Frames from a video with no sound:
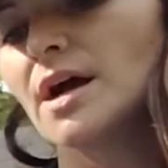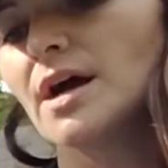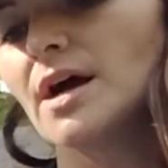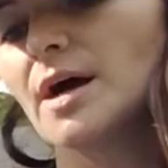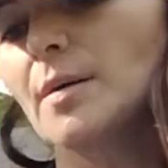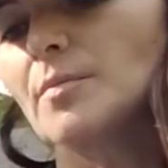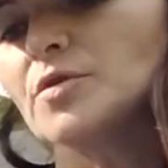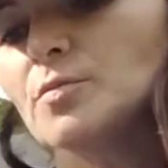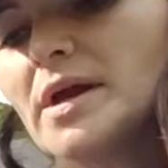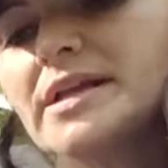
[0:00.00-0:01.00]

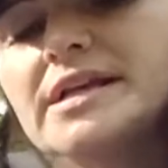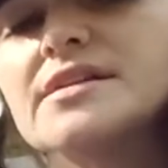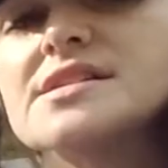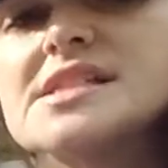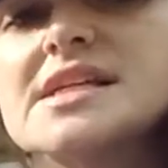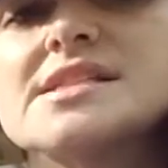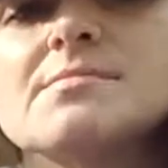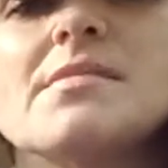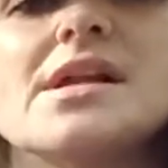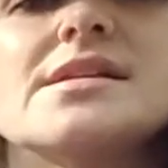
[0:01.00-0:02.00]
You may need to seek
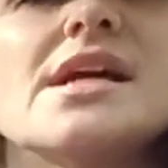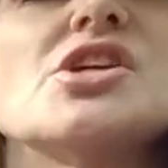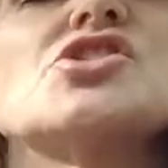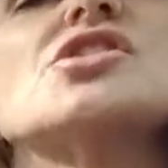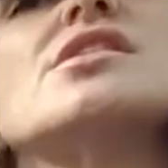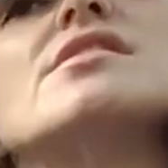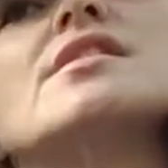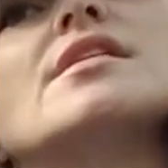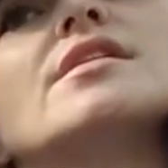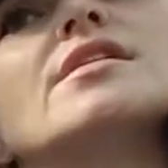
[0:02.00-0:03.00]
some meditation,
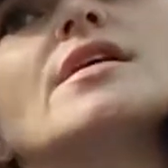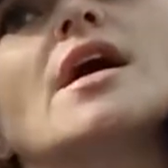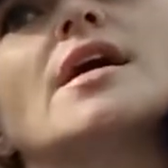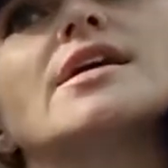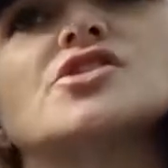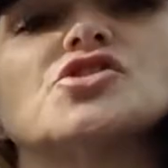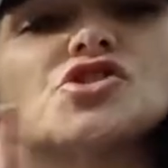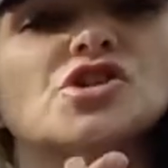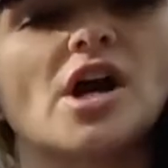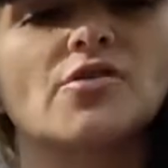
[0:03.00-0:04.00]
get your
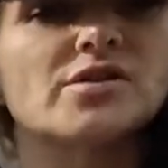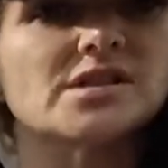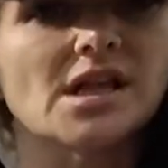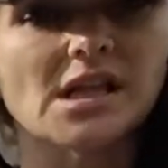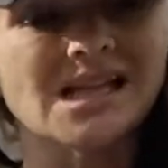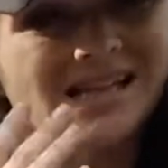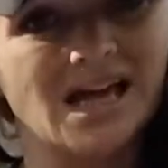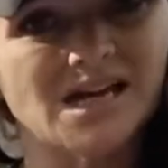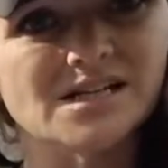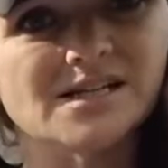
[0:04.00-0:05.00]
chakras well
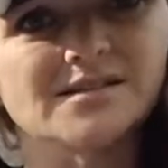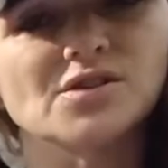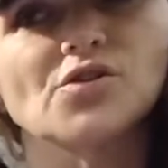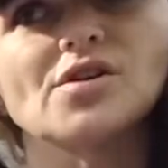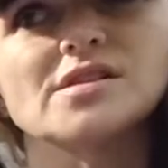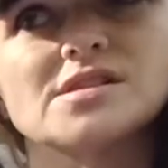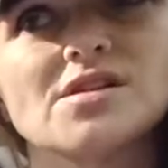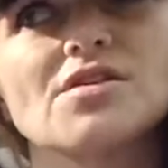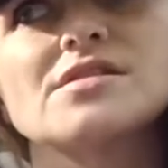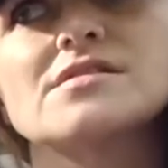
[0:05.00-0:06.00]
aligned so you can
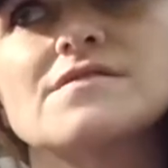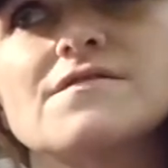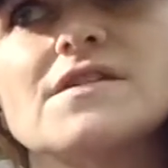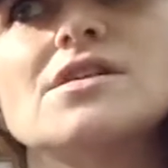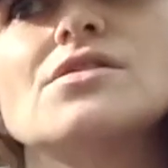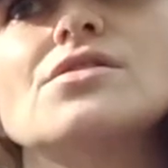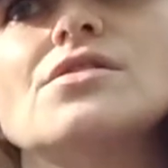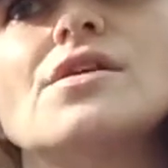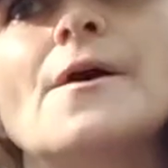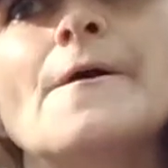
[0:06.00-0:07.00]
start to
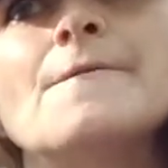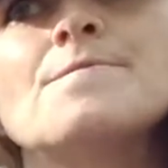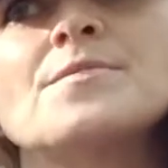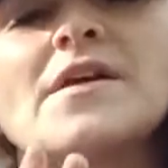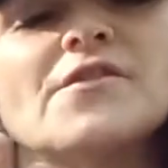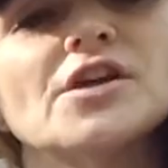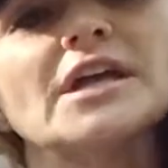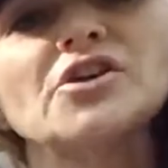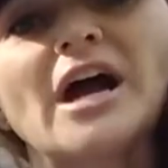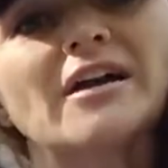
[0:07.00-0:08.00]
feel, I feel
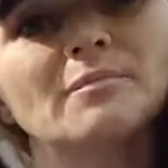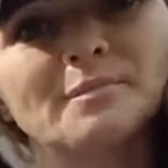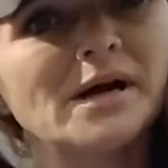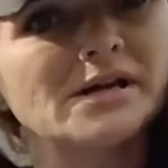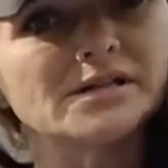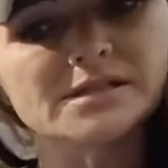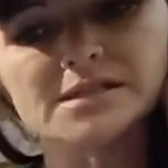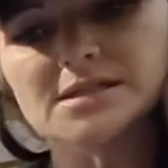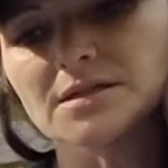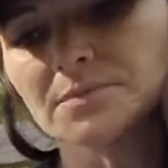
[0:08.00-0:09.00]
like you're out of
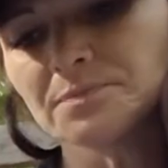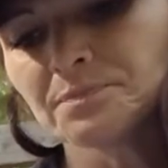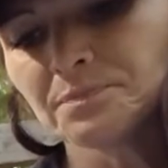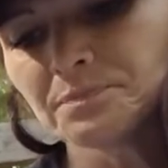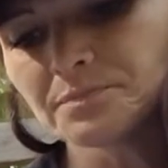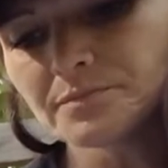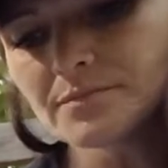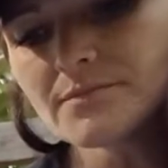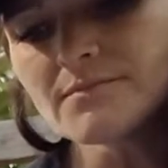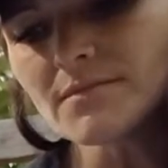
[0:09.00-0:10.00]
balance.
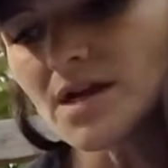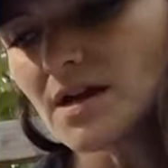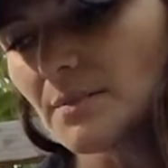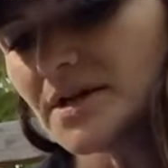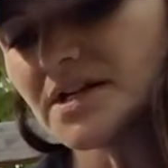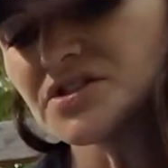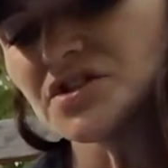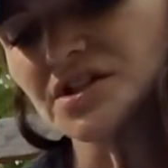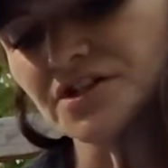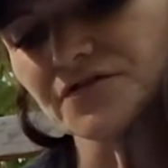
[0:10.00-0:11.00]
Coming into
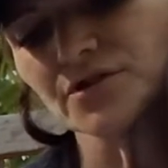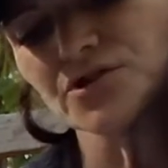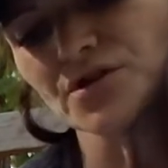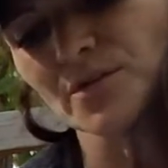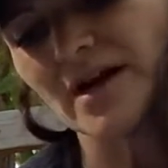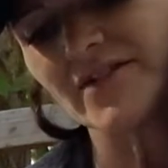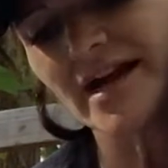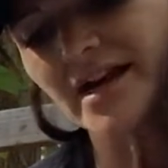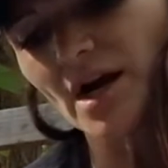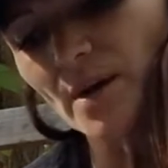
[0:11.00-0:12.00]
the near future, though, we have
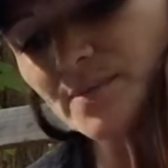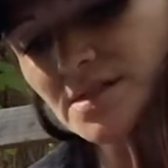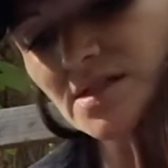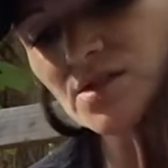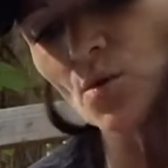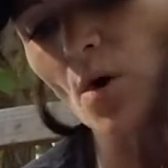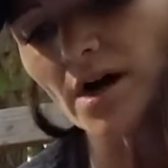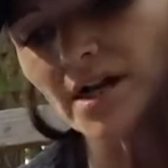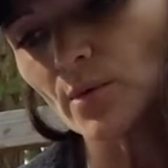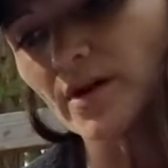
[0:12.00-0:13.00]
Eight of Cups, so
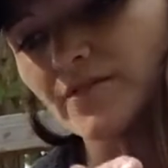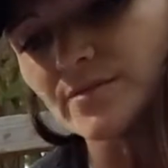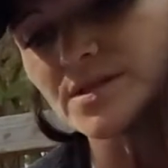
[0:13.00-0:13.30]
walking away from